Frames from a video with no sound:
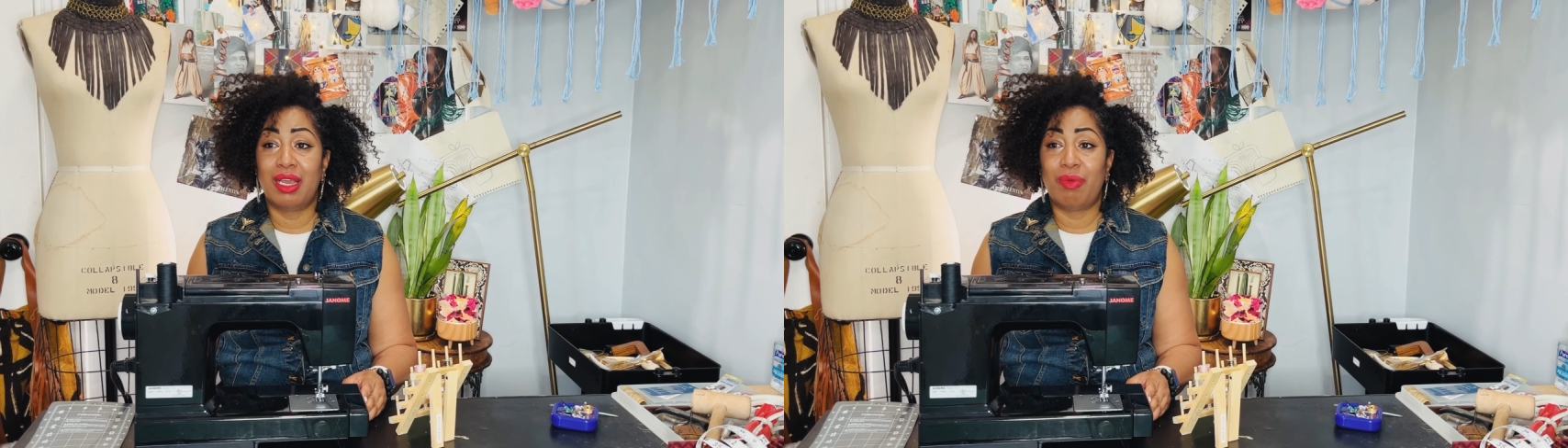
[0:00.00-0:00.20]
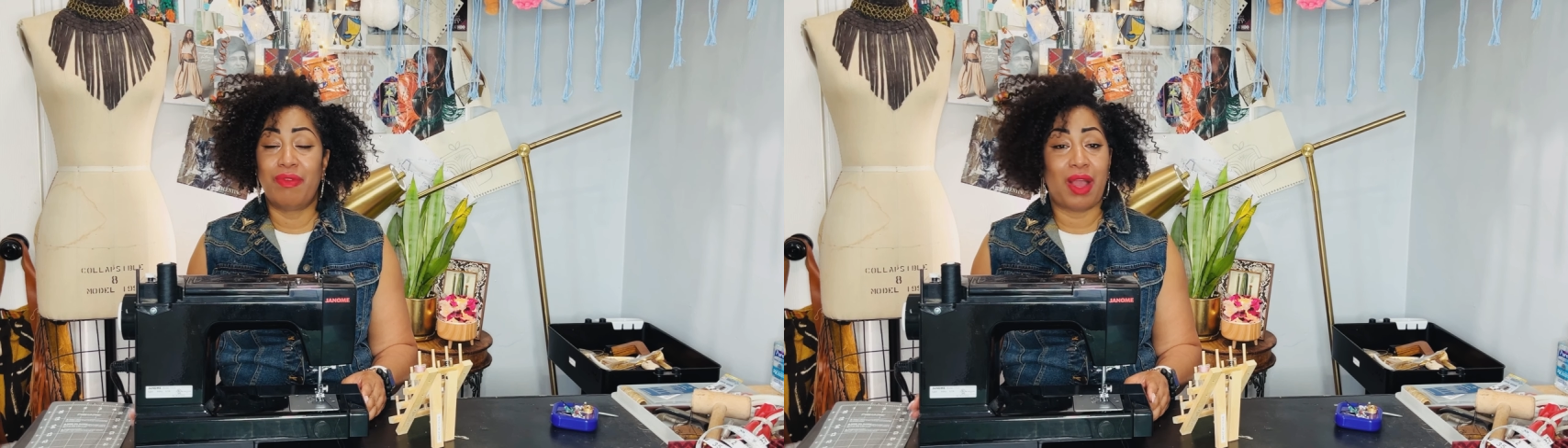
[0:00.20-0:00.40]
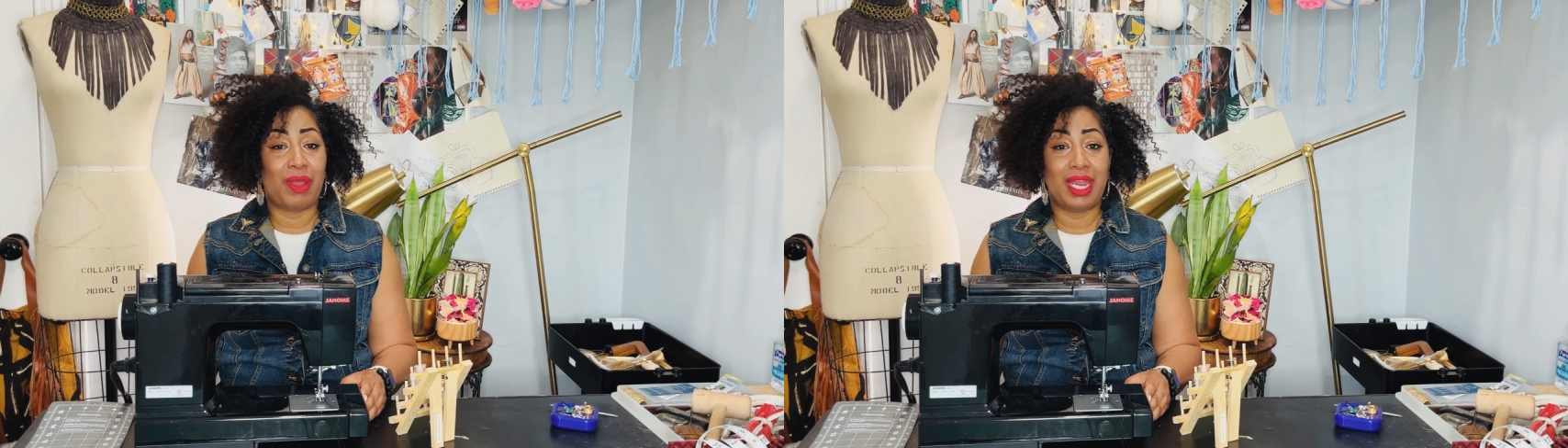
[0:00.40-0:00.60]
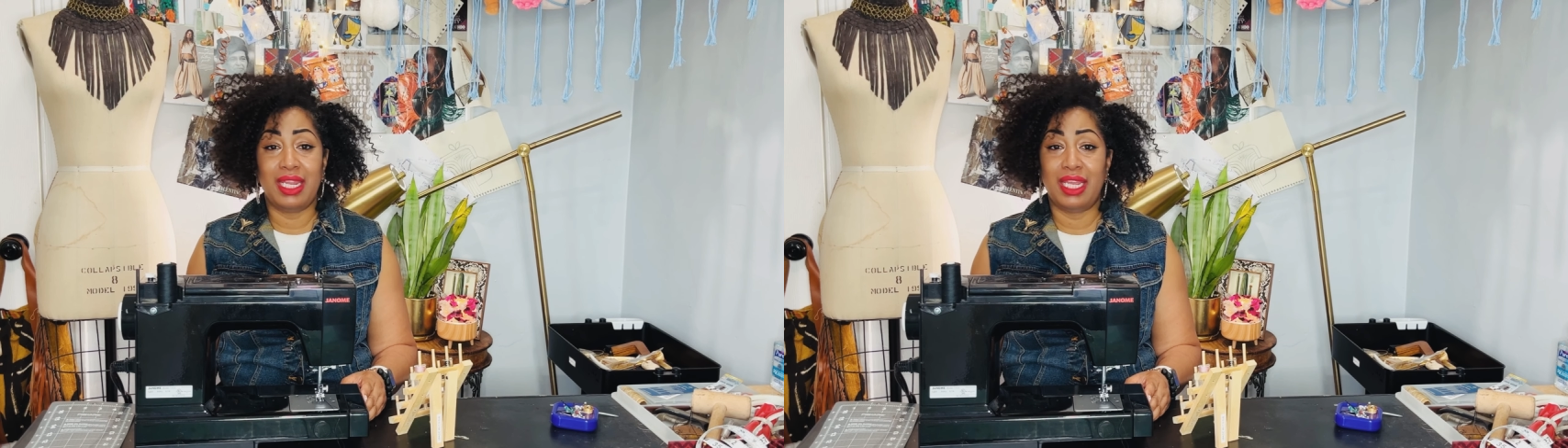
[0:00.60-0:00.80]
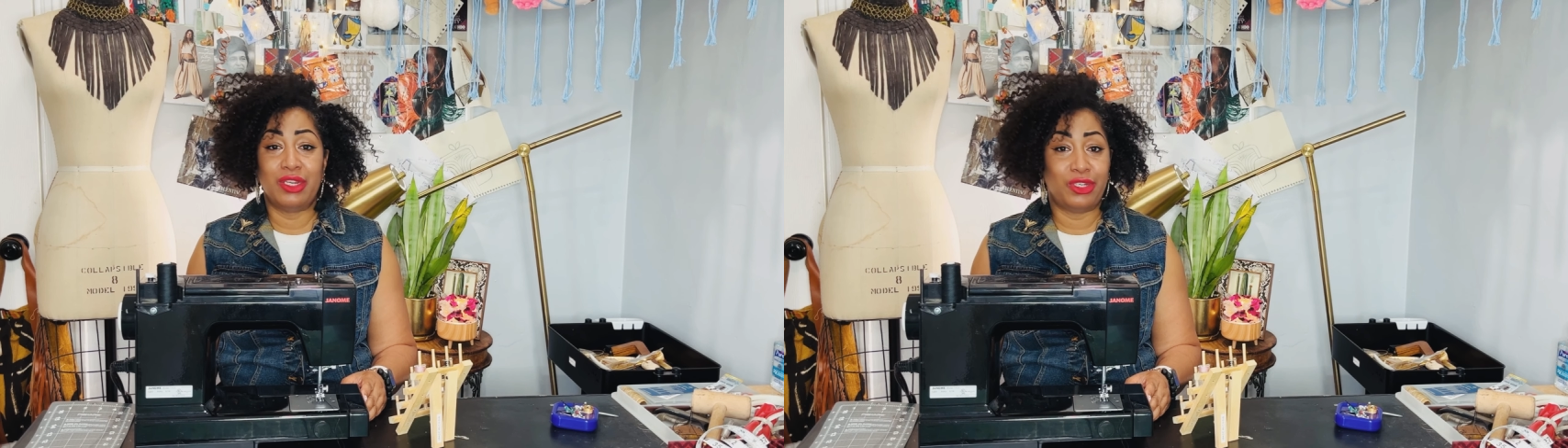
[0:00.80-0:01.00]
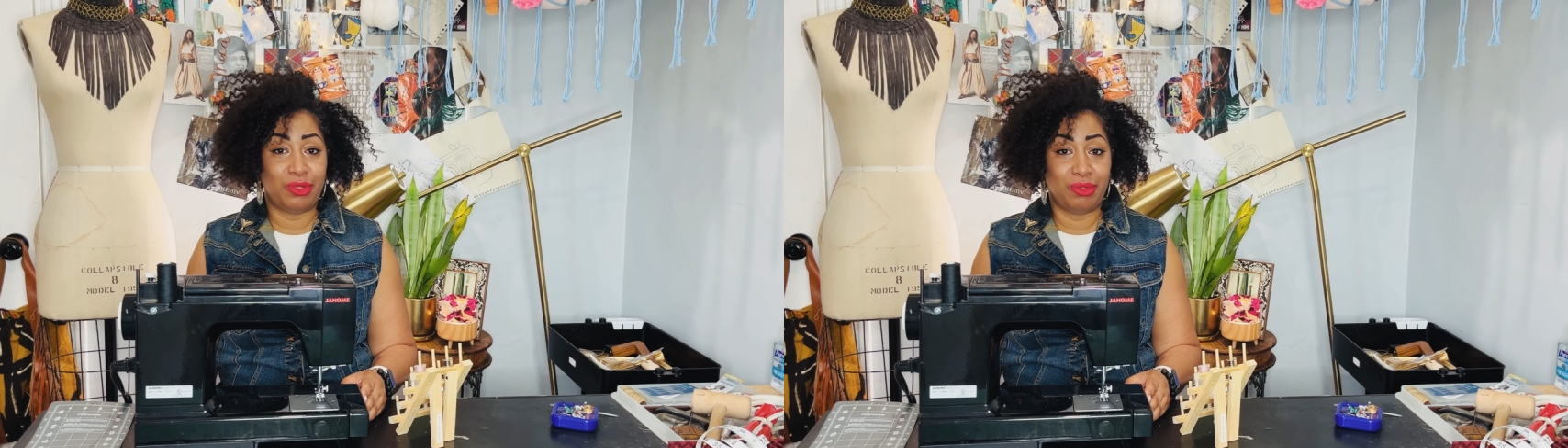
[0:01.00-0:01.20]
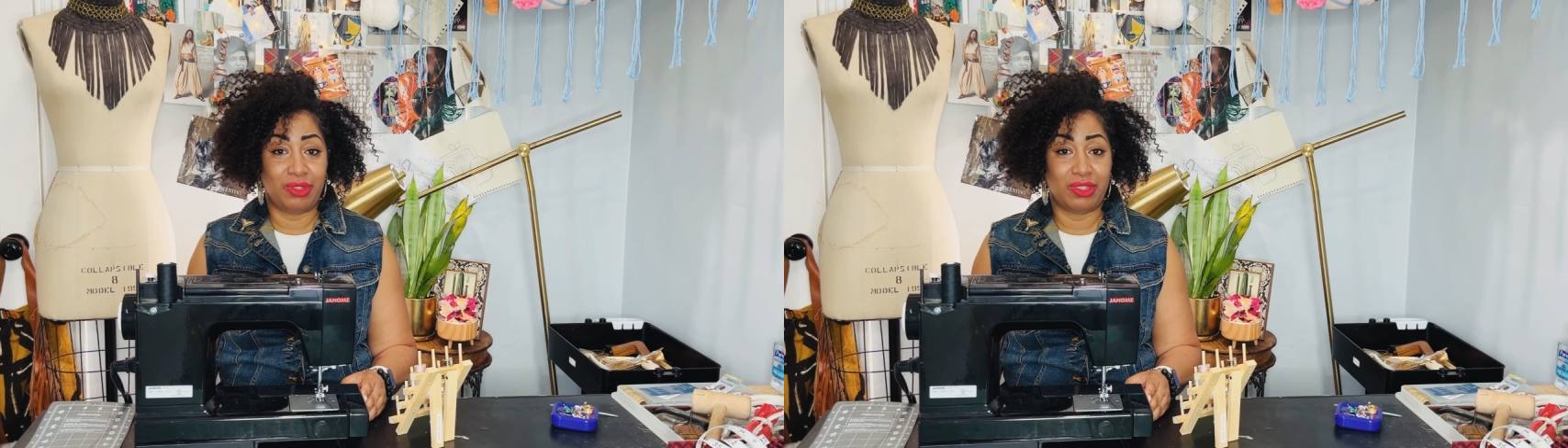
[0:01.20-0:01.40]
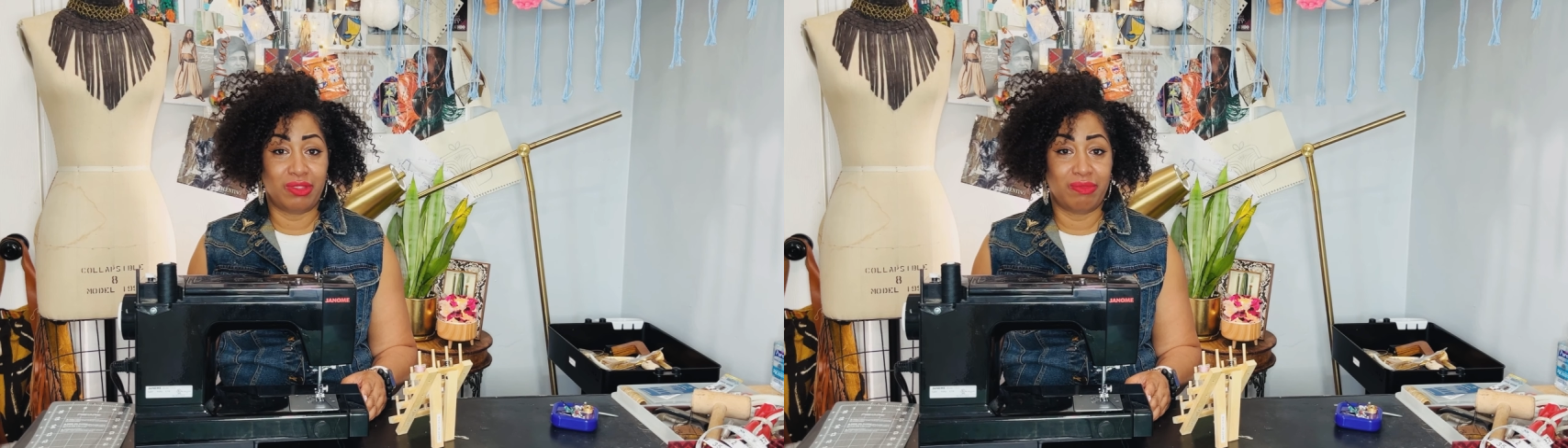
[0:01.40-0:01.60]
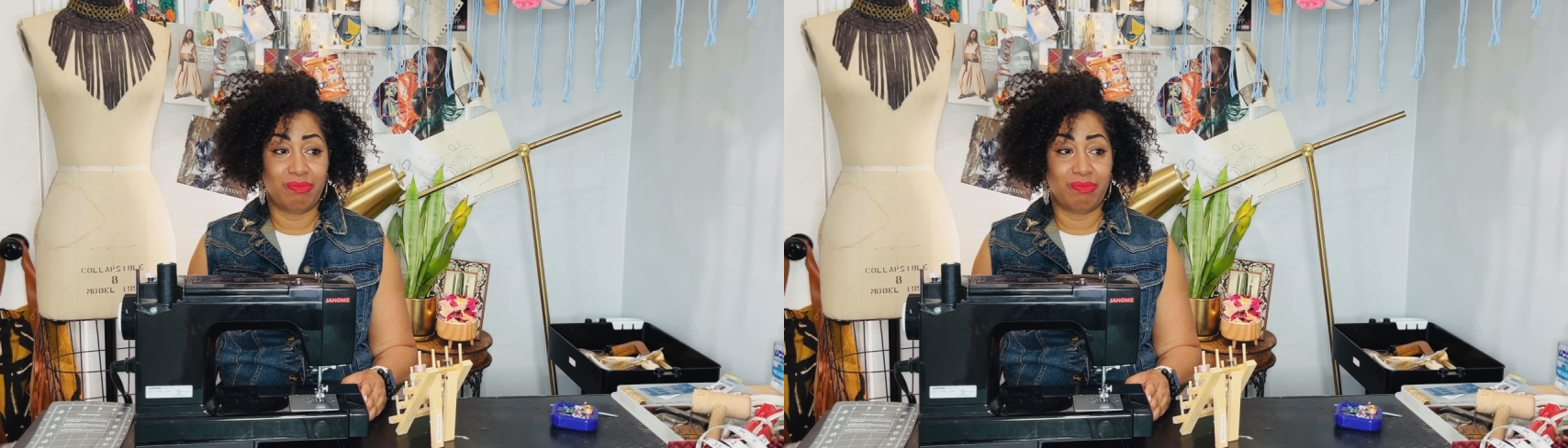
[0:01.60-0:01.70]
without any issues.